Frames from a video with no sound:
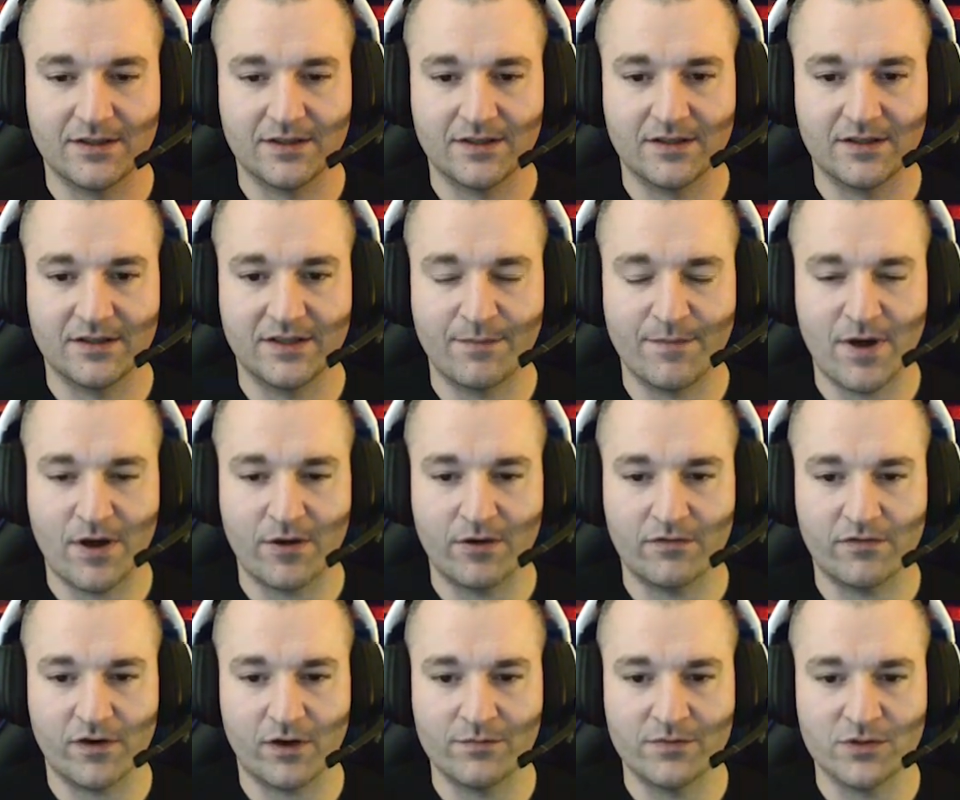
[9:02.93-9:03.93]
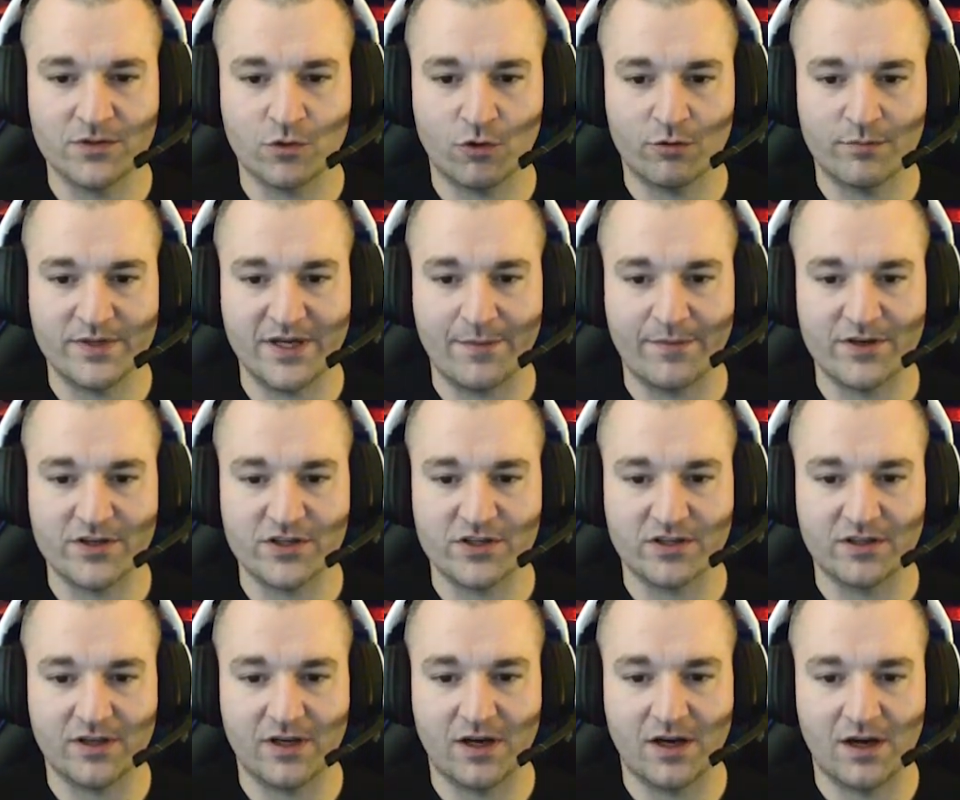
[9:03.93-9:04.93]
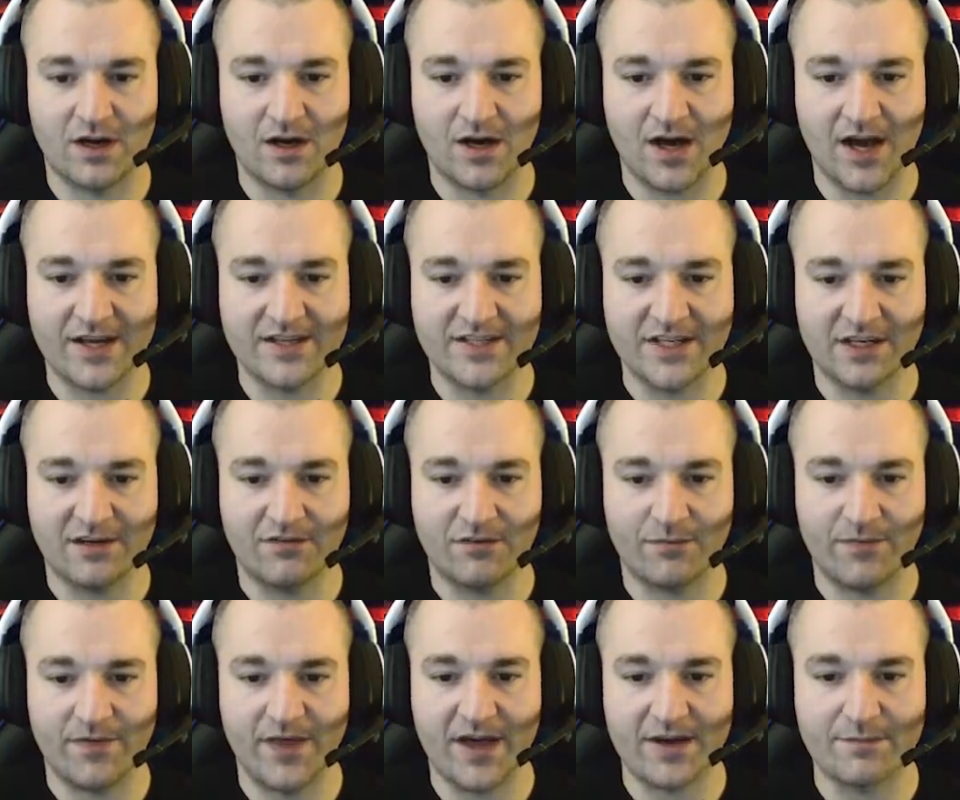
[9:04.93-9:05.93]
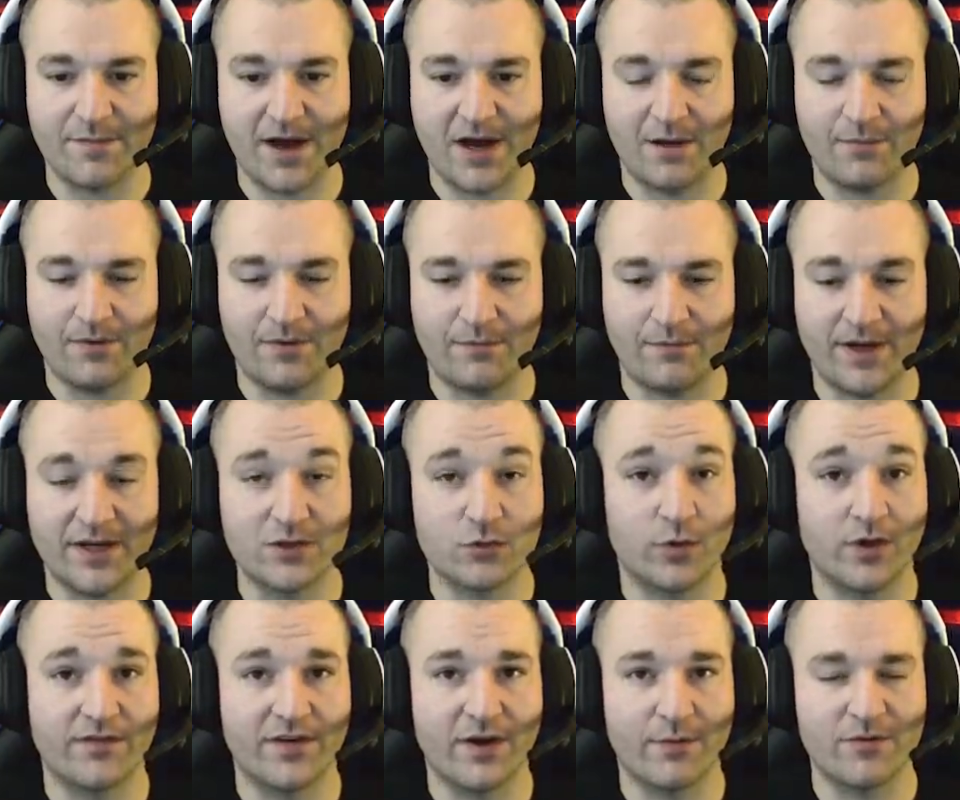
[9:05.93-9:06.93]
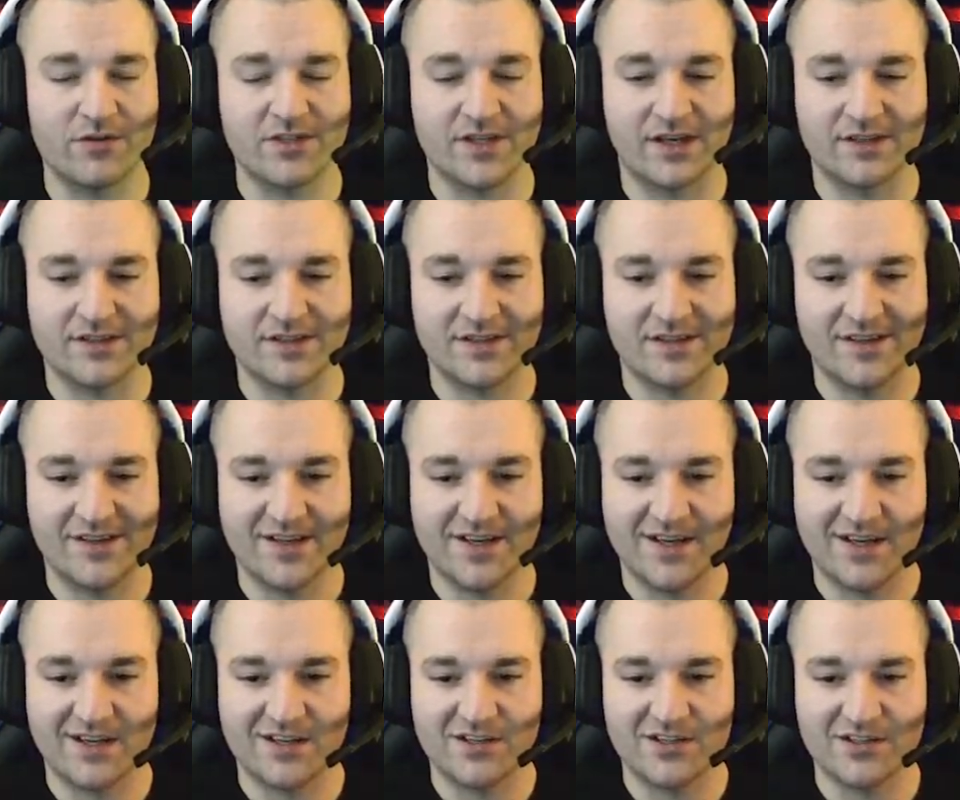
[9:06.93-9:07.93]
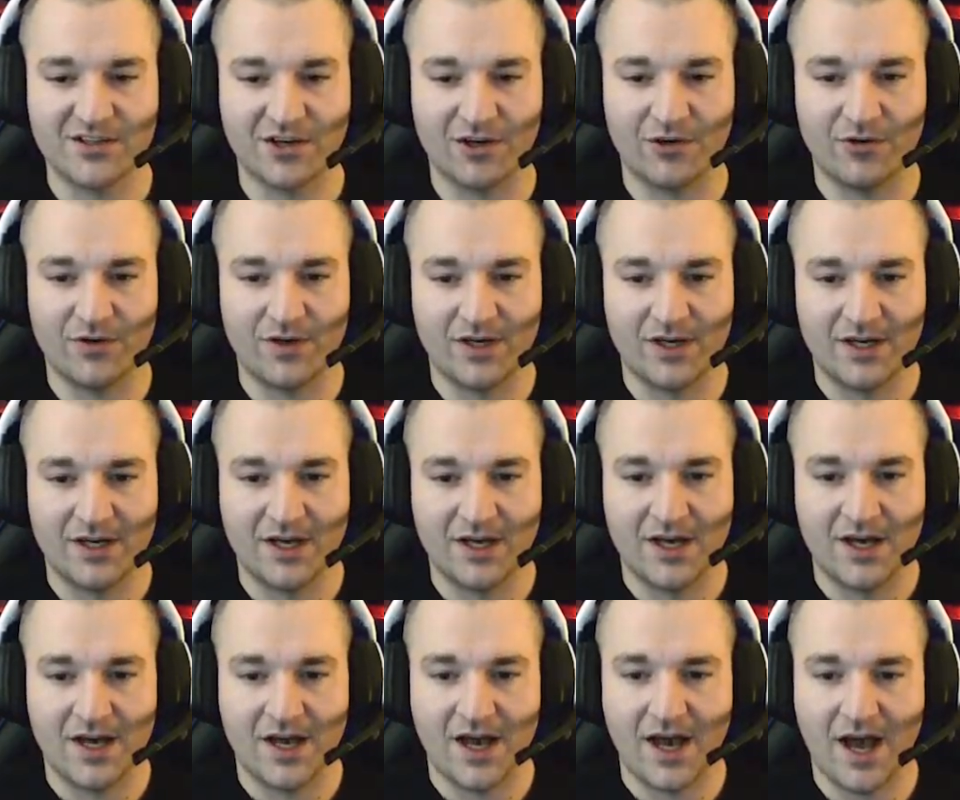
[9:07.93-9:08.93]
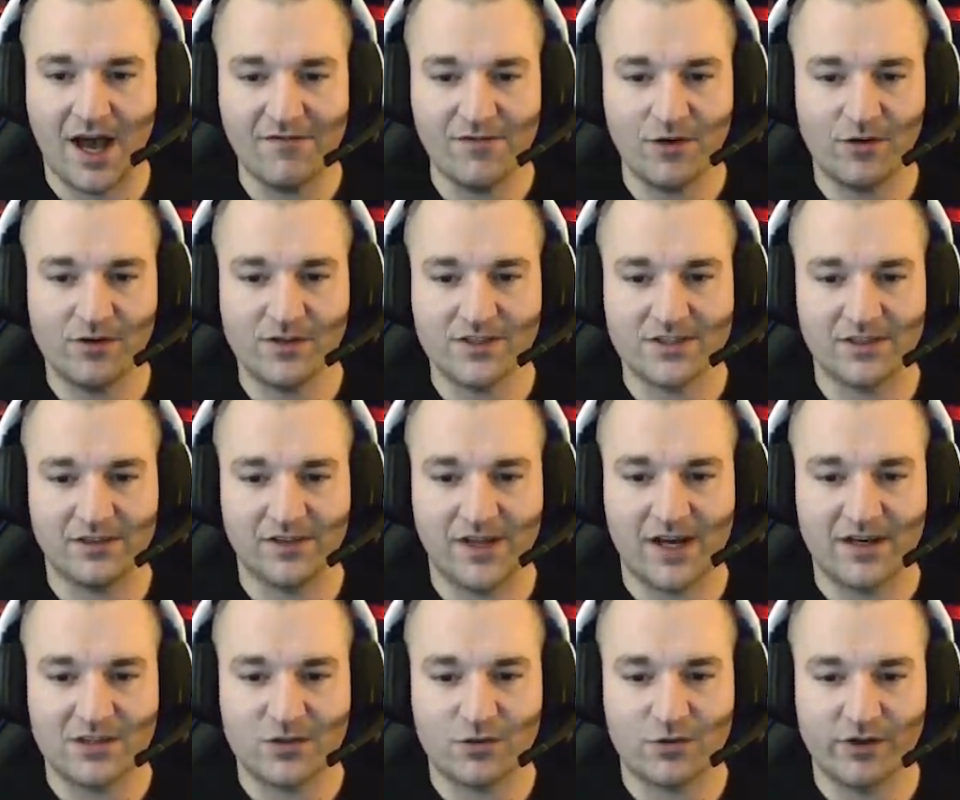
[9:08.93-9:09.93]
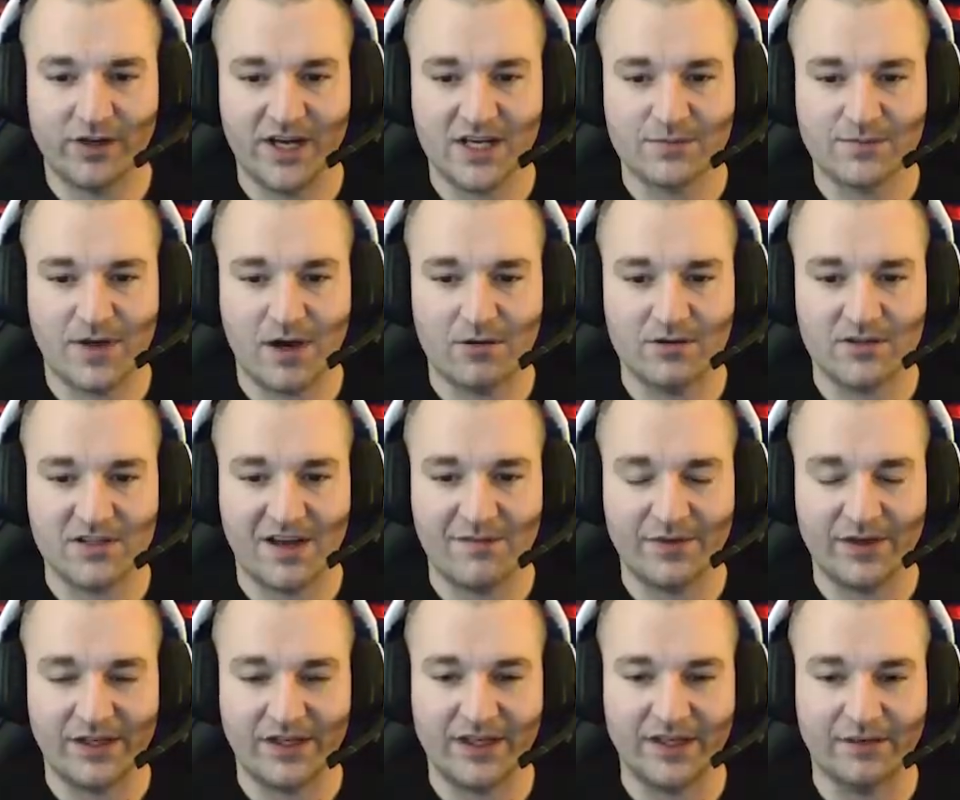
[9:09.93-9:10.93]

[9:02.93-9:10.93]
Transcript: the amount of absorb damage I take from that mob by 25%. So I've noticed a lot of Torghast powers I've been getting